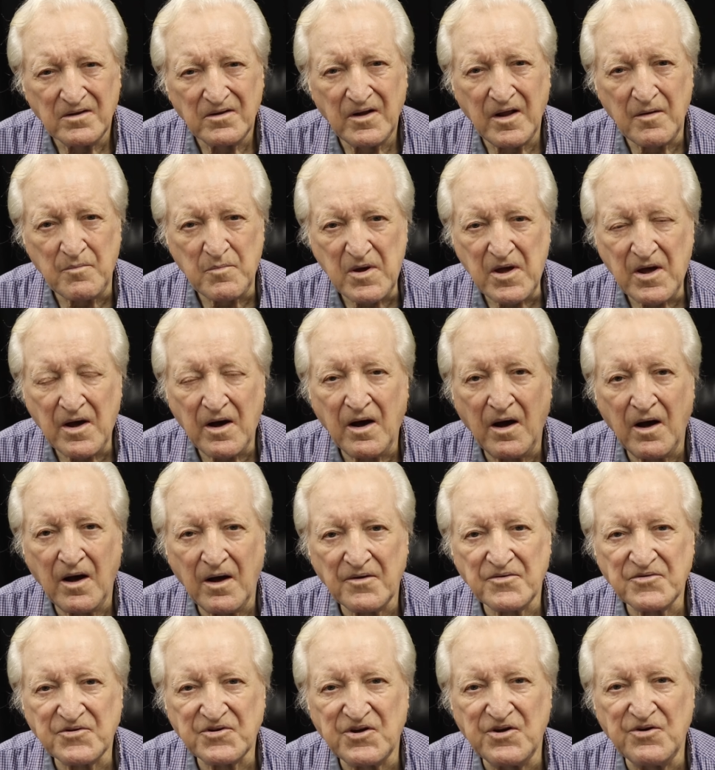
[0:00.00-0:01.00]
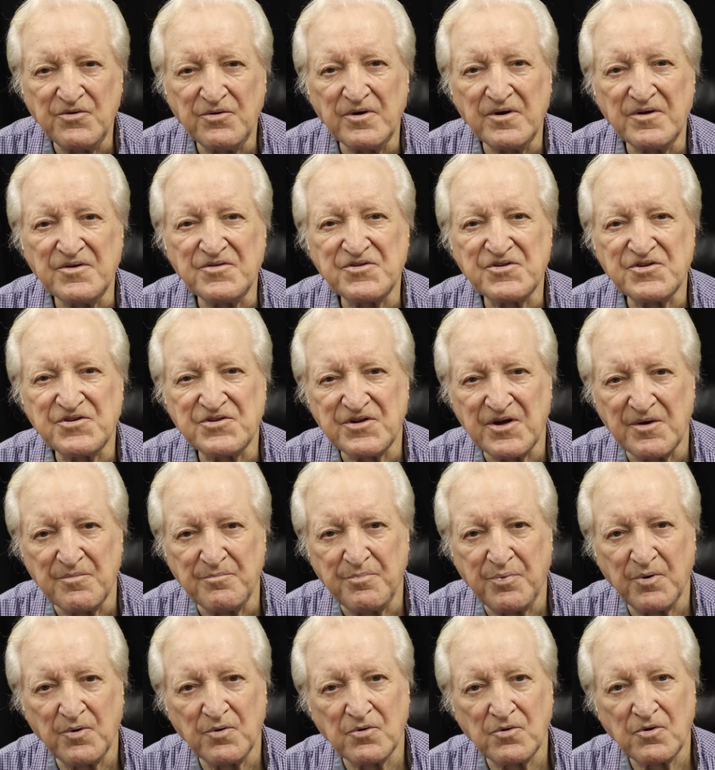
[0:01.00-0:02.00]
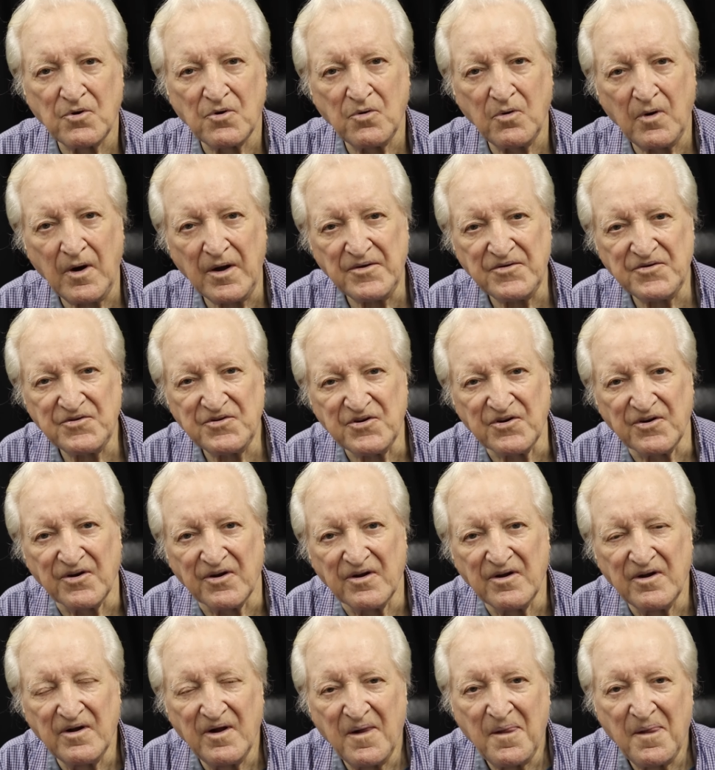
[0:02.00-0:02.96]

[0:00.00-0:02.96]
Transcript: let me ask you a simple question.